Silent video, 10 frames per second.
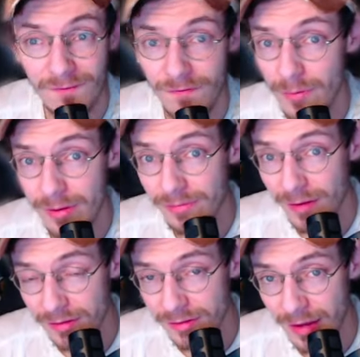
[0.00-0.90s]
very
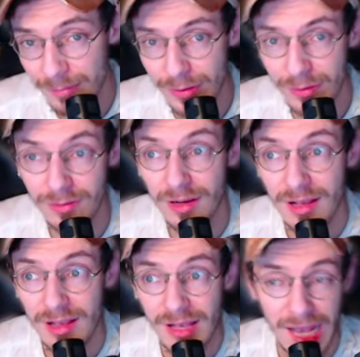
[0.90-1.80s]
fast tempo,
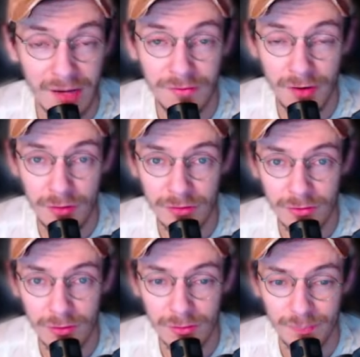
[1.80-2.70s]
and very
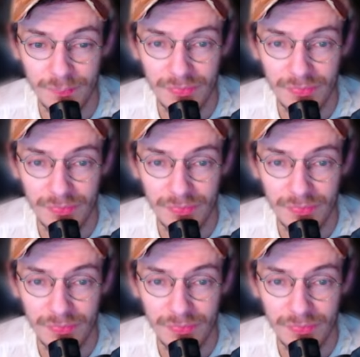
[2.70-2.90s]
strong.